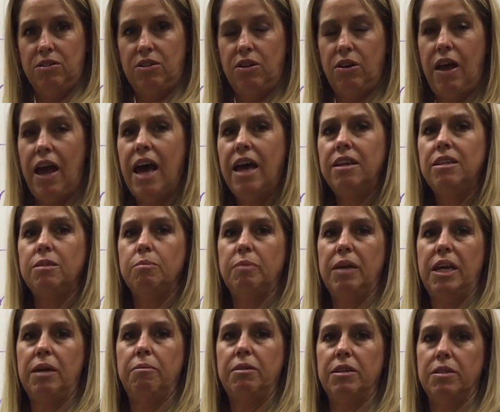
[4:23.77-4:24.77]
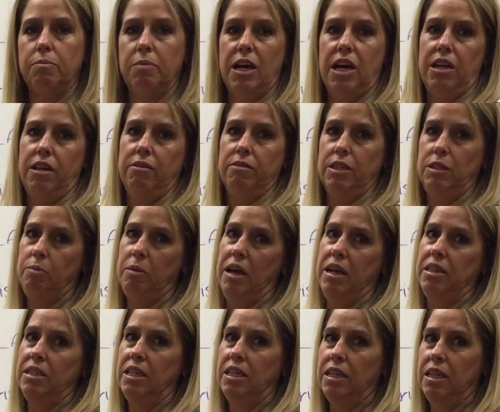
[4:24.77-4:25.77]
So how does baby's body
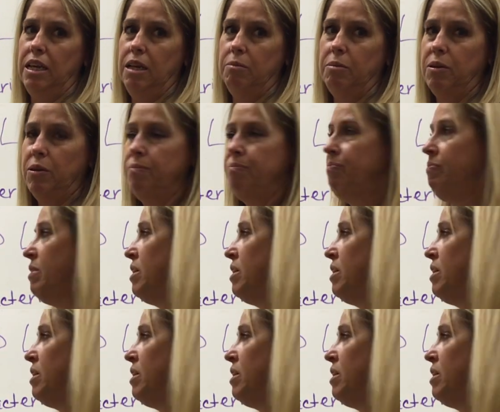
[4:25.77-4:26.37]
respond to labor?